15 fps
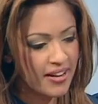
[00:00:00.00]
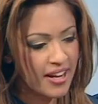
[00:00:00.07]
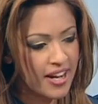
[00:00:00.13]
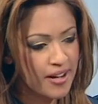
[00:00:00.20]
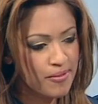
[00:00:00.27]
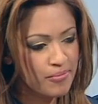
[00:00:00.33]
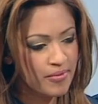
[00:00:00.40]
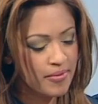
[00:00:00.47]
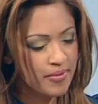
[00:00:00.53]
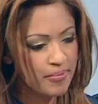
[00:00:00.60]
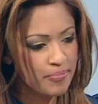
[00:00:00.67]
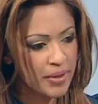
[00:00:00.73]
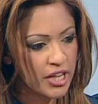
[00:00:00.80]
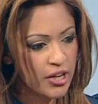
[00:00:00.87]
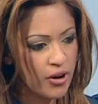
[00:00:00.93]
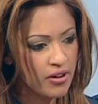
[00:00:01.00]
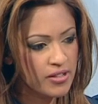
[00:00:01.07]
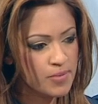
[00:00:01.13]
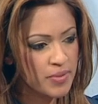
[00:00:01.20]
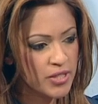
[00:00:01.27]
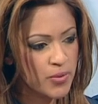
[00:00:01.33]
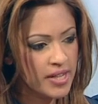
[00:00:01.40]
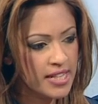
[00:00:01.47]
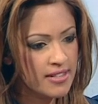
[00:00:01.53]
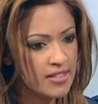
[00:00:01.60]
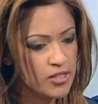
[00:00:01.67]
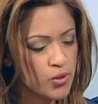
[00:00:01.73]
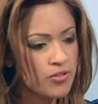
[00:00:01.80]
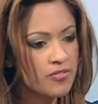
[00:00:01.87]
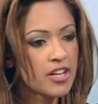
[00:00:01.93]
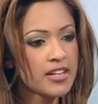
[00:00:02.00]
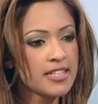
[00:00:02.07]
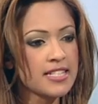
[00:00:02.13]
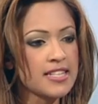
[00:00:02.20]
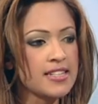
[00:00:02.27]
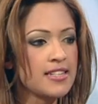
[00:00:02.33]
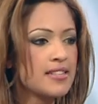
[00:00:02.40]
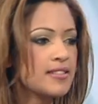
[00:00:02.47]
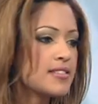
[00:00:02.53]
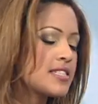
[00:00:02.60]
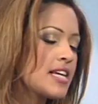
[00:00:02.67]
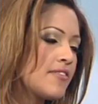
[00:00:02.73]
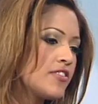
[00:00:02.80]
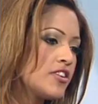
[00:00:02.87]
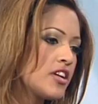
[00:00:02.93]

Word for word: Um, yes because between sort of 97,